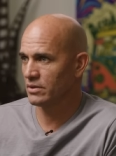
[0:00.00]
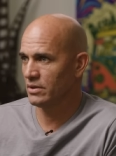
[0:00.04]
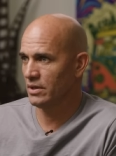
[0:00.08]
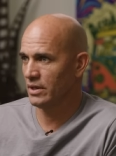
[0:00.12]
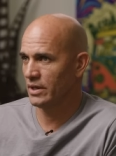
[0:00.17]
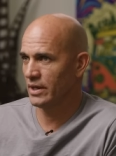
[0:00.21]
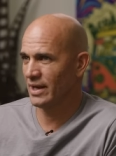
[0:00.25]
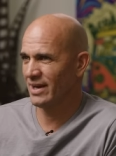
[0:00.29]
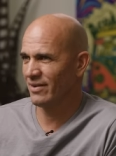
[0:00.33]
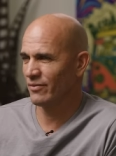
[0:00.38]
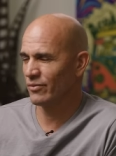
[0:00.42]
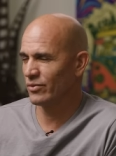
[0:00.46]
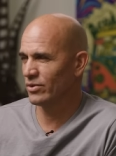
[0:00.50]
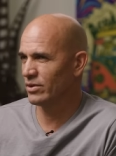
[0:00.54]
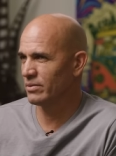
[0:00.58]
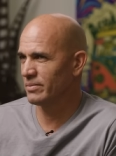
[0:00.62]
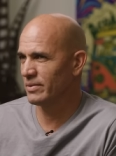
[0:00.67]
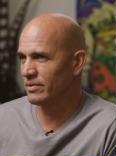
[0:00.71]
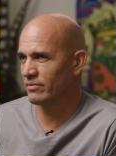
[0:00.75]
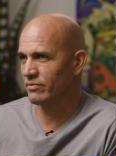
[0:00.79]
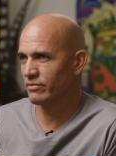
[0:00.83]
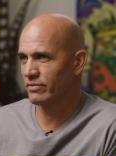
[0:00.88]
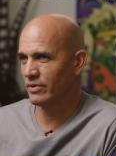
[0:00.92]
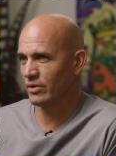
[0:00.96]
and I haven't really
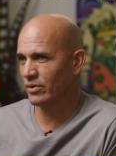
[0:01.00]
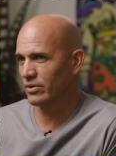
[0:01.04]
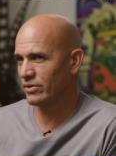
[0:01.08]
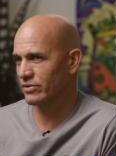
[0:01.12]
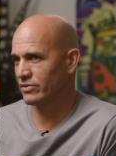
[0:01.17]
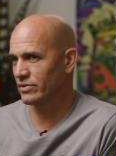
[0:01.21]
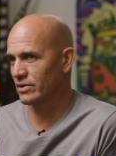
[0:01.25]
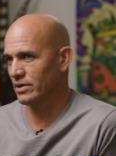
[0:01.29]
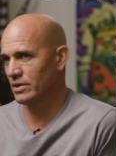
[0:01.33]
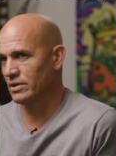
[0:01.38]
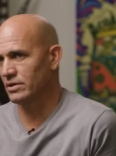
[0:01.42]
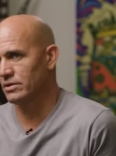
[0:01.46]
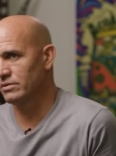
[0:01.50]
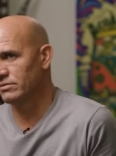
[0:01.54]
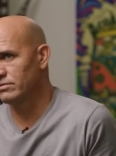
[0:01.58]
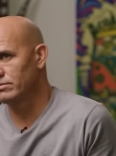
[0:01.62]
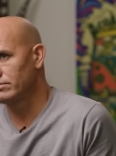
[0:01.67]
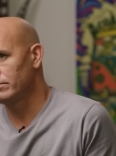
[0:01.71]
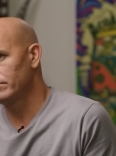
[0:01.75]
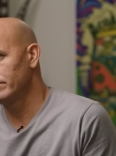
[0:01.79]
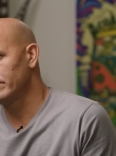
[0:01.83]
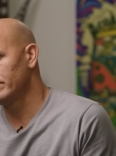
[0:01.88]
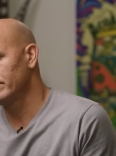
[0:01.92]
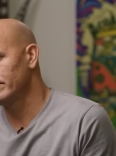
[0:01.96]
been focused on
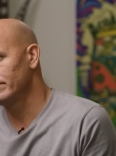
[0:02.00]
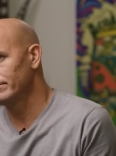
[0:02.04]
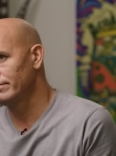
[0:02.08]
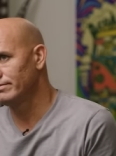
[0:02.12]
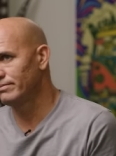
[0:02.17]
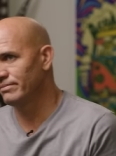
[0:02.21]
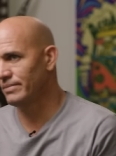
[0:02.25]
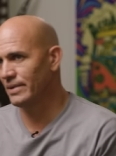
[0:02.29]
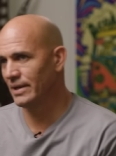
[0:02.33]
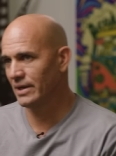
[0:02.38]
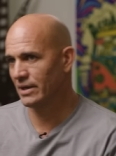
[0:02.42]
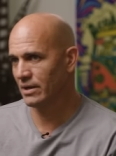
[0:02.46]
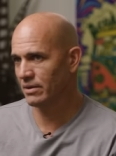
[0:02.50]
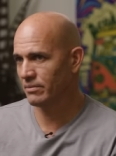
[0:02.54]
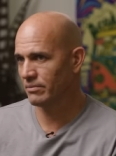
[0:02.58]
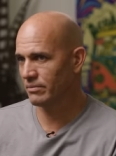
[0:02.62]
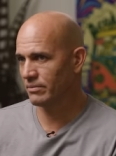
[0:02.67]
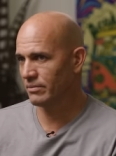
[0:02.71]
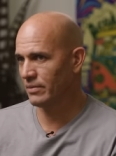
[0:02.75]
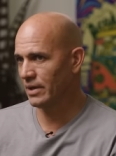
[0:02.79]
being at